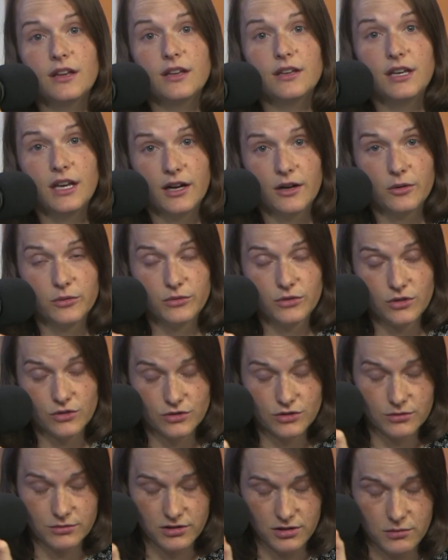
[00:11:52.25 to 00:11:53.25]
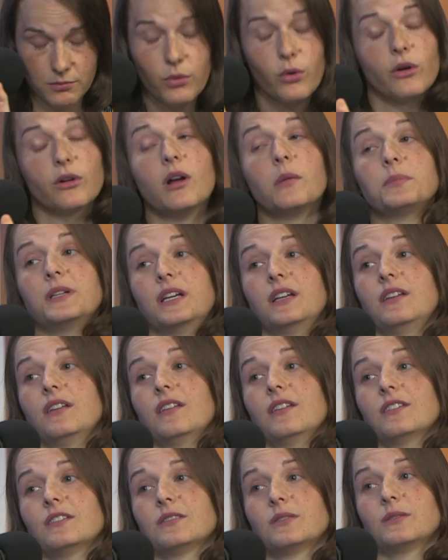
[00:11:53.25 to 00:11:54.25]
Now, there's an important update to
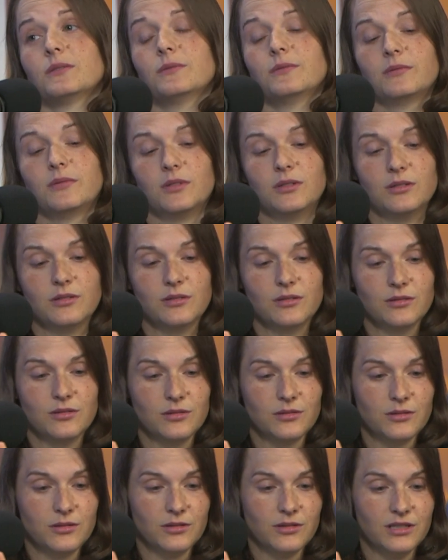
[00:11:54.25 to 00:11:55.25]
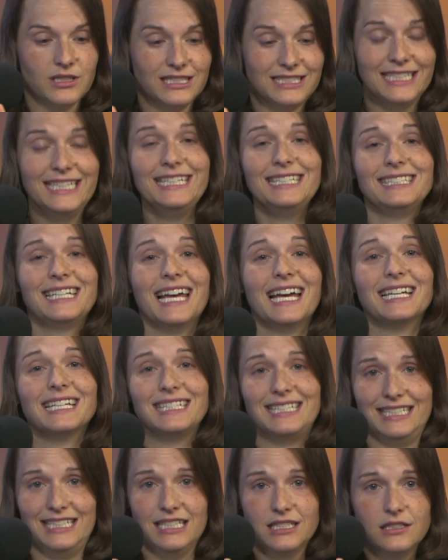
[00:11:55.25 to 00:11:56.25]
this. Yes, update. Dean
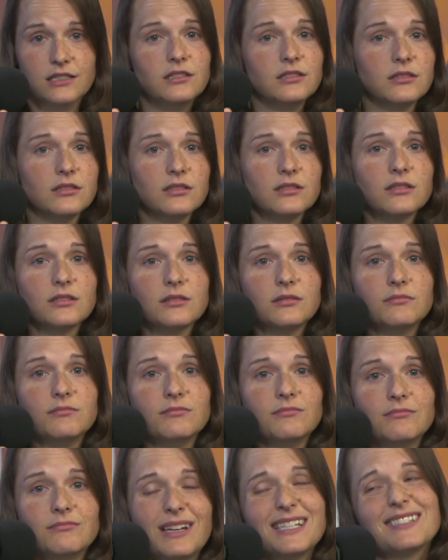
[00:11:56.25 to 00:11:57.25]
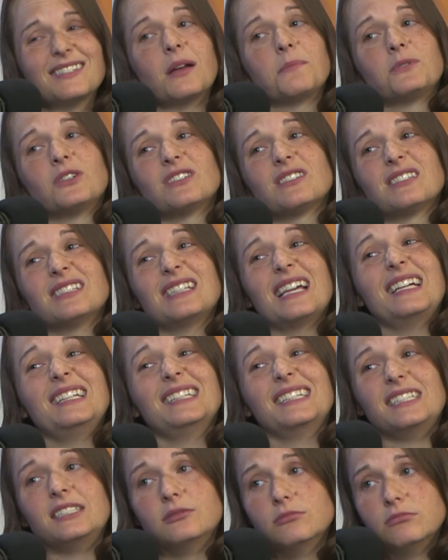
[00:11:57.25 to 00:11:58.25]
Kennedy messed up just
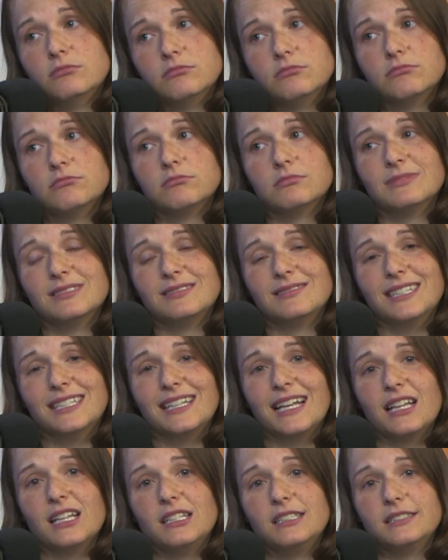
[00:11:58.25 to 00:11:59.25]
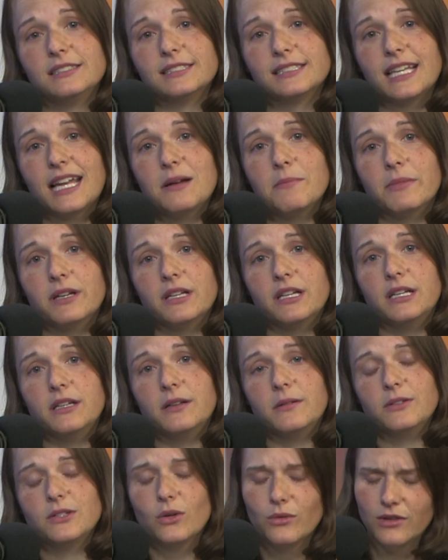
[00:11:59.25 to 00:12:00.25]
slightly. Did he? In that little statement
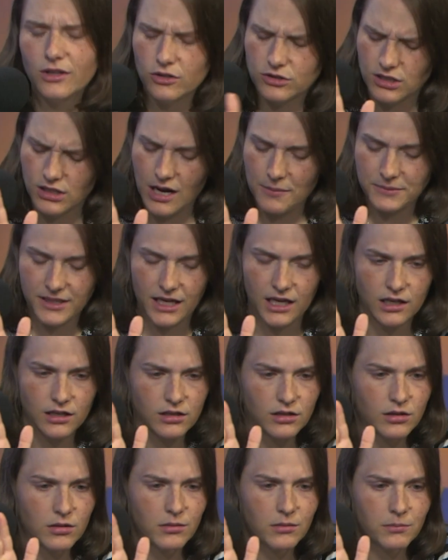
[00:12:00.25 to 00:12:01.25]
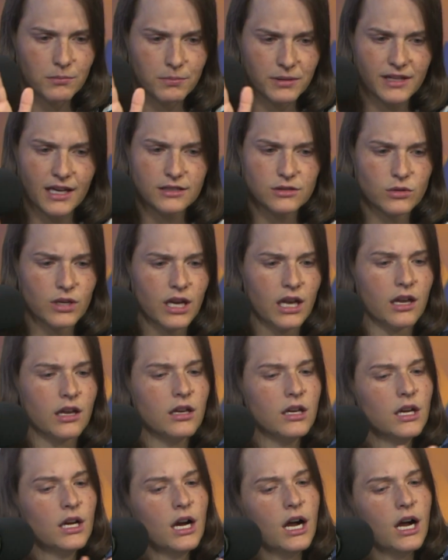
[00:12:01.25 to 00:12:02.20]
he. So there's an update. But that's okay.